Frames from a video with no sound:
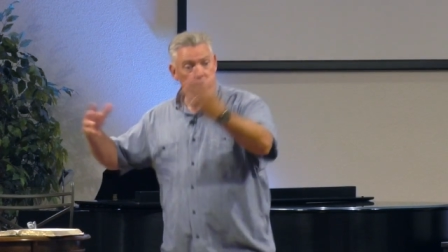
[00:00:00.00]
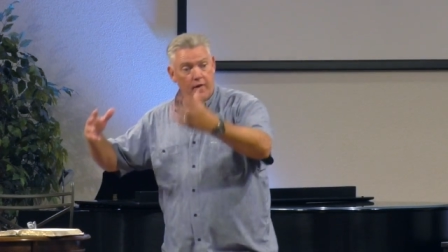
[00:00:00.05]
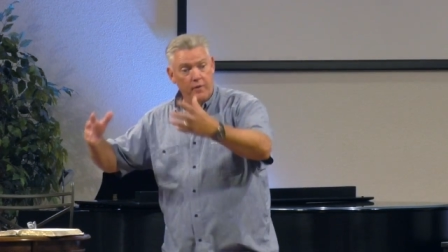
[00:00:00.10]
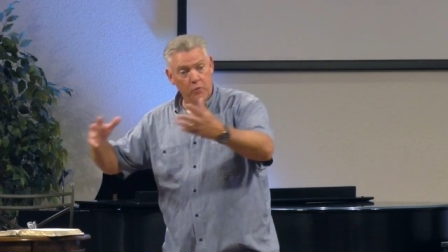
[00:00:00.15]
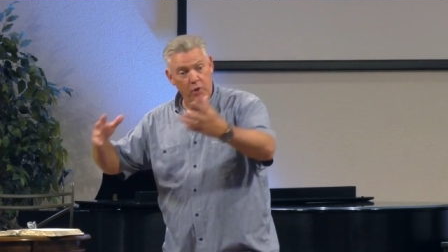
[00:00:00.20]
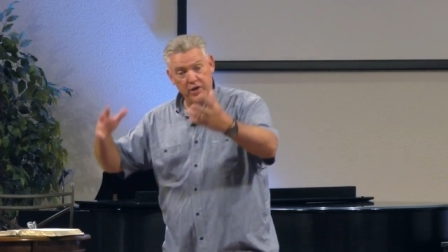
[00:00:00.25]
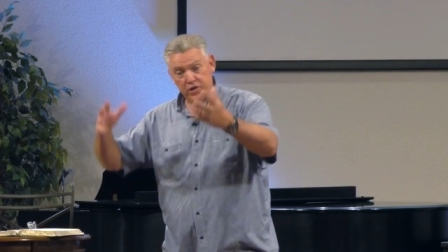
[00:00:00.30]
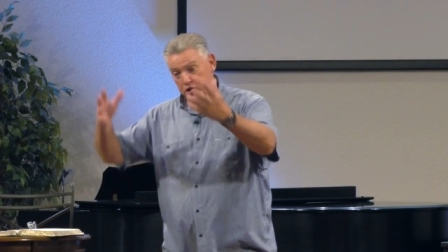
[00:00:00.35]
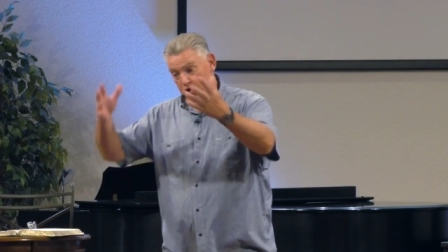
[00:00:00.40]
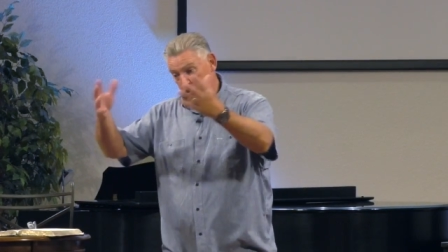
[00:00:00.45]

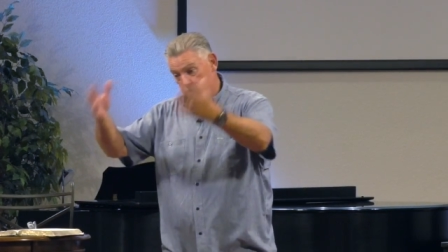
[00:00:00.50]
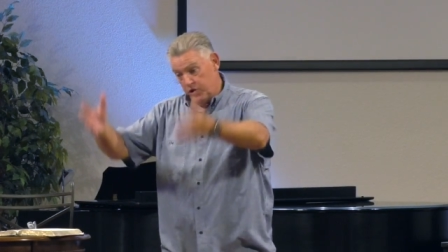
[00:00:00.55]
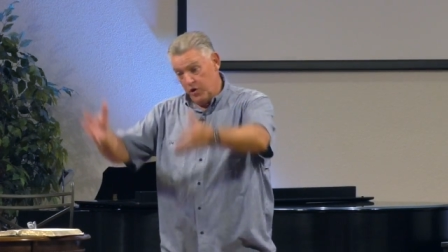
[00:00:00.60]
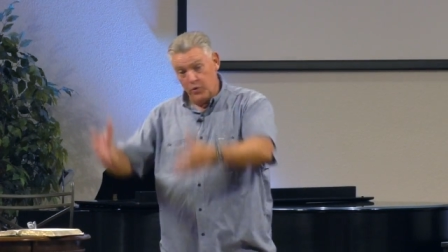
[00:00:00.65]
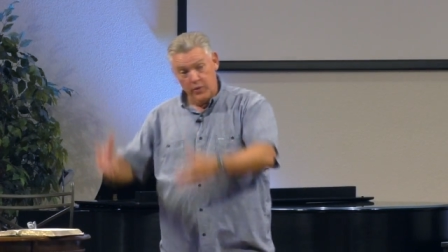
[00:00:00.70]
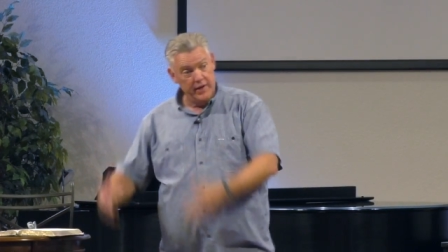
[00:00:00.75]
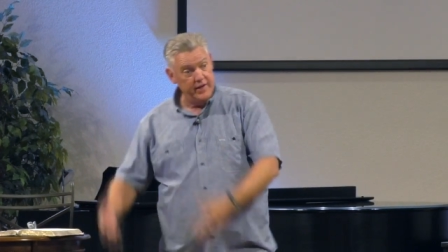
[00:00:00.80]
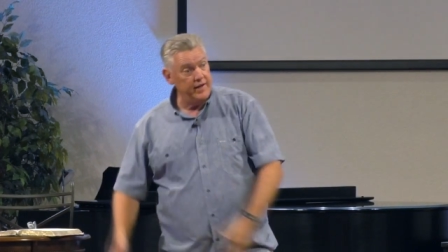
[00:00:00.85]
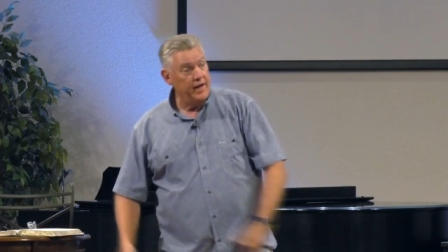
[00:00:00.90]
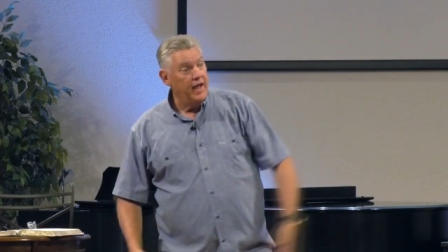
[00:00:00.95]
from what you're
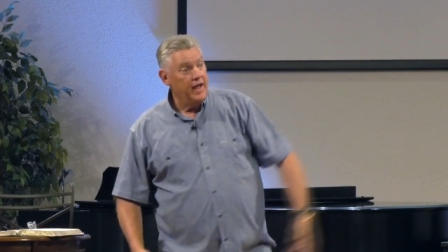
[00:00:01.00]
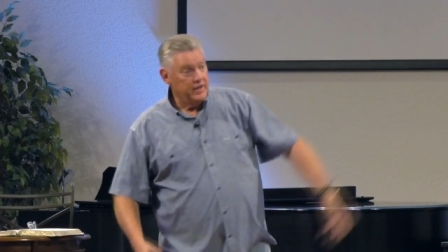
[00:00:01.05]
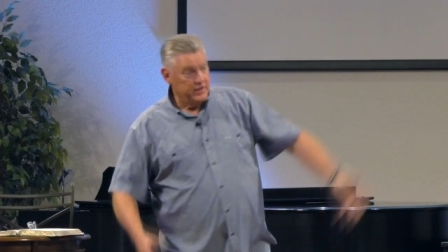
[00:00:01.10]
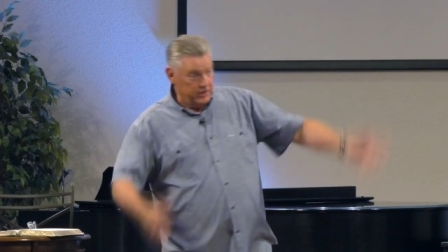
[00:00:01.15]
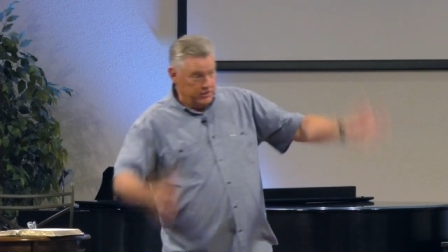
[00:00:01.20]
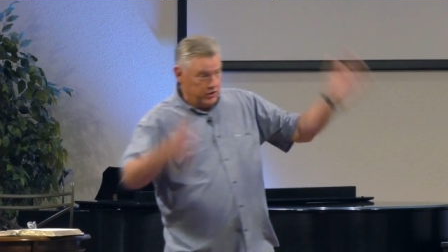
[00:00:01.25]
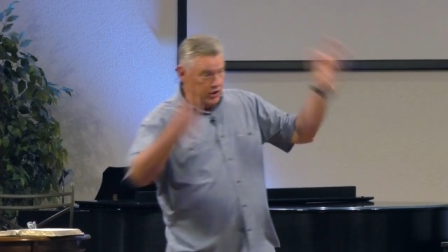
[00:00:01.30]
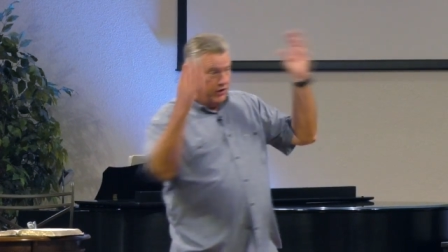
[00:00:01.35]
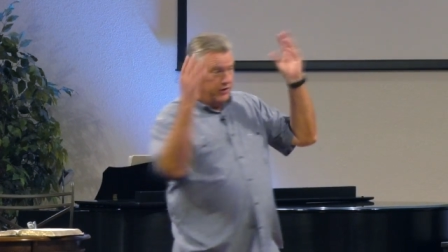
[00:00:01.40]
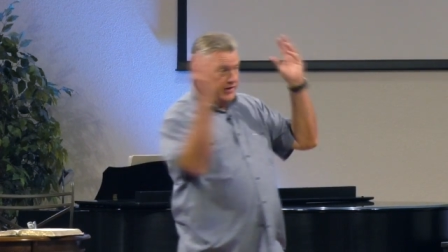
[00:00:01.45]
doing
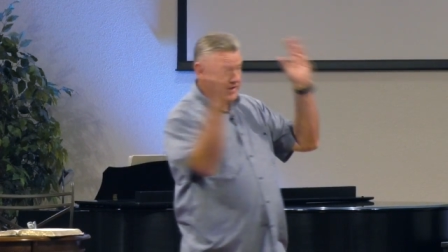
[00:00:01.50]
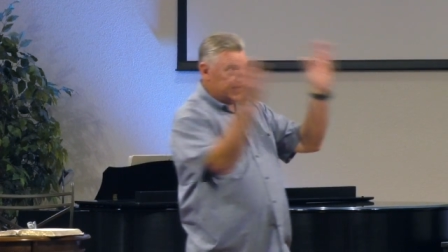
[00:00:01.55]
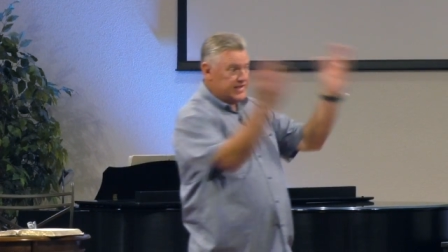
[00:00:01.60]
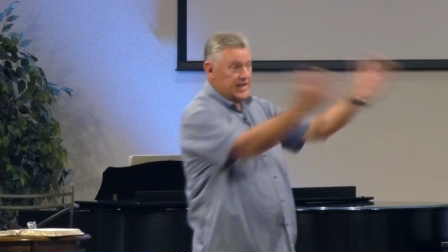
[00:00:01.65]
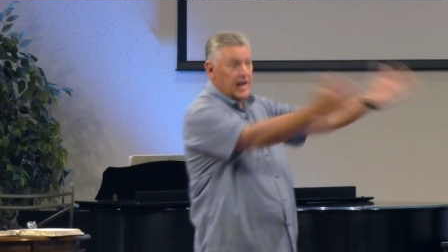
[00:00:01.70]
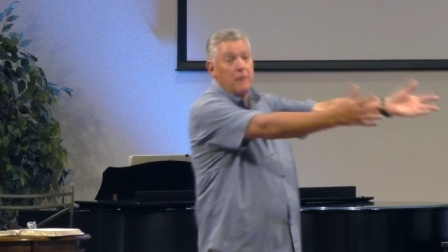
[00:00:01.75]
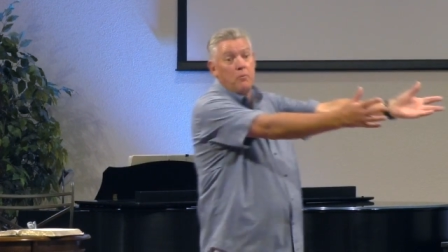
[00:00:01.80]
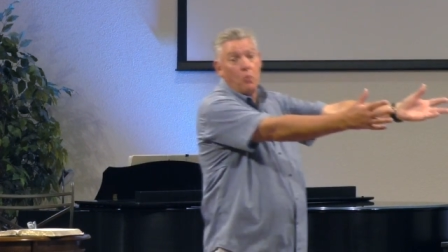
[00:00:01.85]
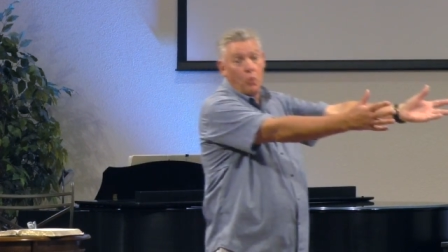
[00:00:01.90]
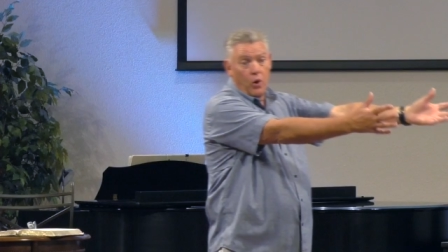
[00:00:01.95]
to turn to
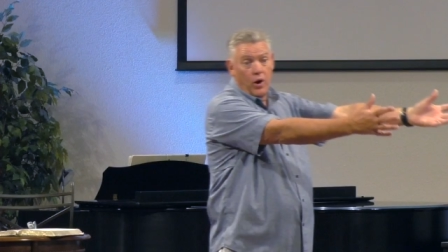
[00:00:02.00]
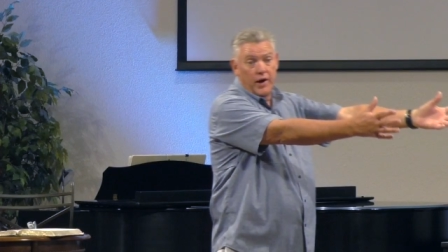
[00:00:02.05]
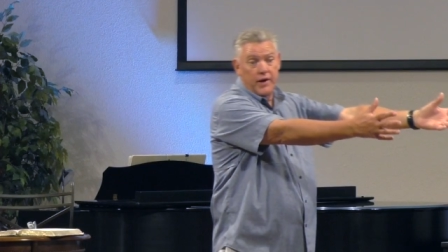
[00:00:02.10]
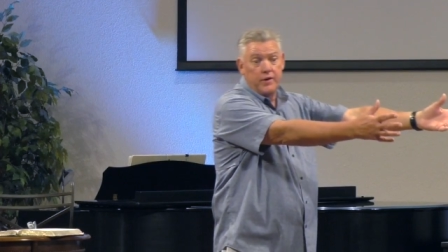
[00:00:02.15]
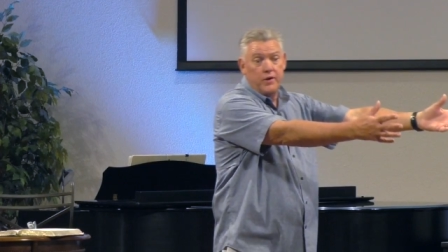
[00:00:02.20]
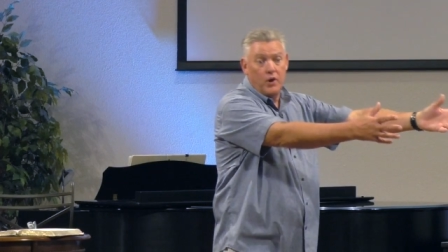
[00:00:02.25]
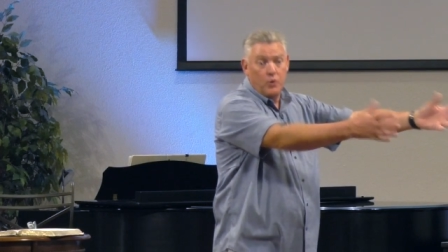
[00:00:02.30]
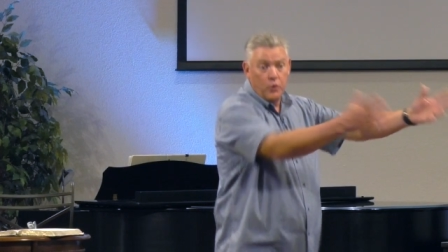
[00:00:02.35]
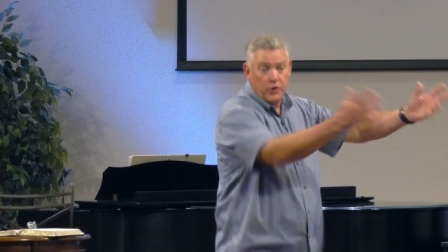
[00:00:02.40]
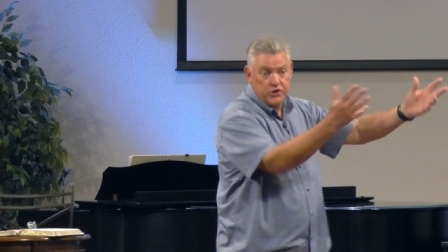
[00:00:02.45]

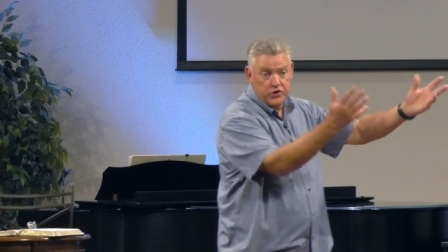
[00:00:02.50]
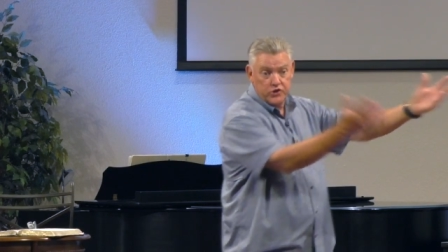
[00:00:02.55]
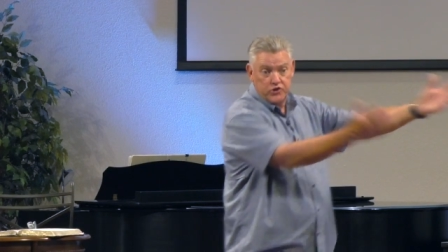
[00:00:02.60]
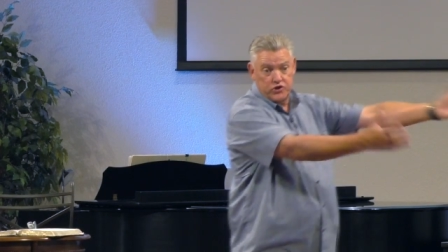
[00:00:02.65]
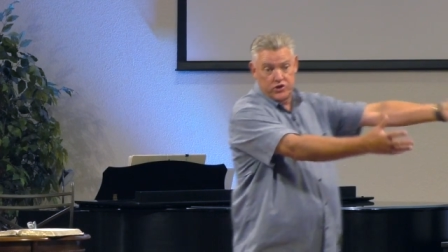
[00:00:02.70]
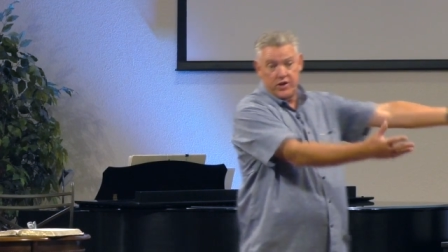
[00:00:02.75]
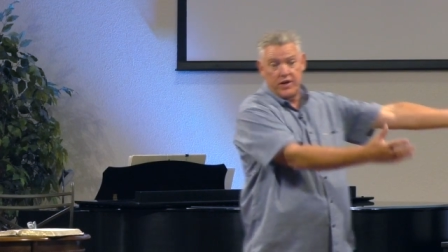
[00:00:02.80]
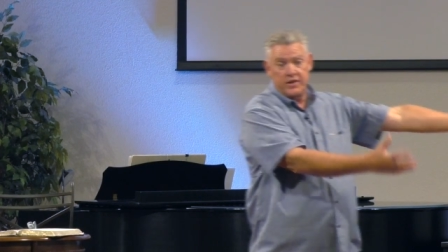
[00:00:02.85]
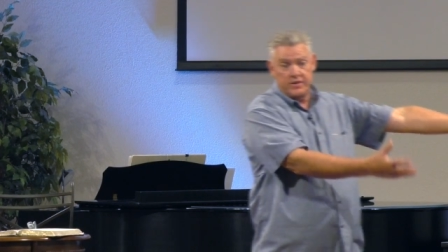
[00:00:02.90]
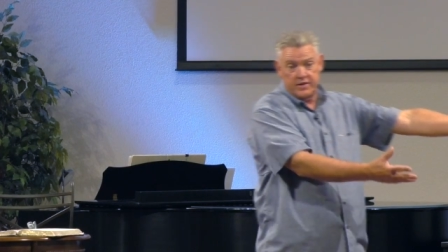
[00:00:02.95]
someone, which is
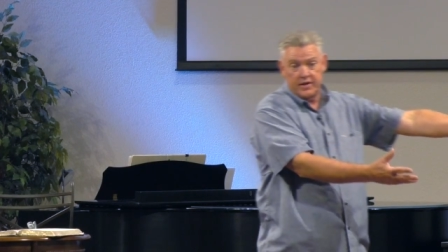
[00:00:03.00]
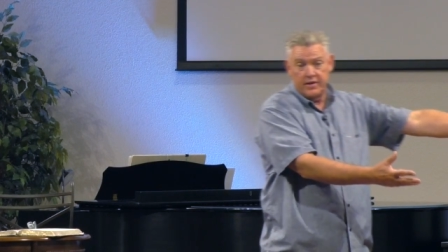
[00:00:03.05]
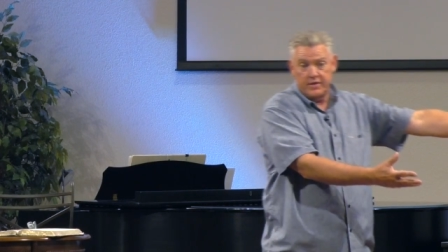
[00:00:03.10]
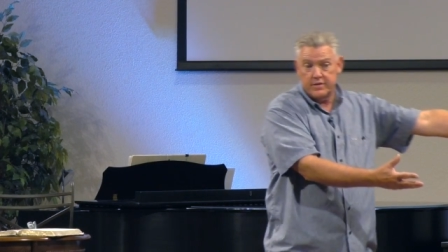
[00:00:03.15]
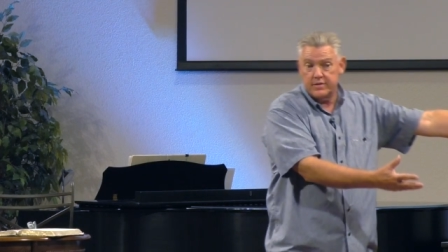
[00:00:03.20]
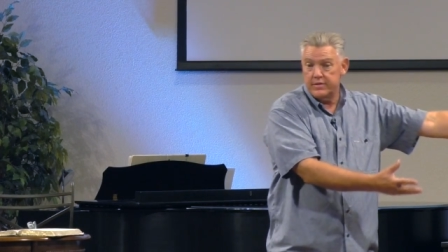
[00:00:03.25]
Jesus.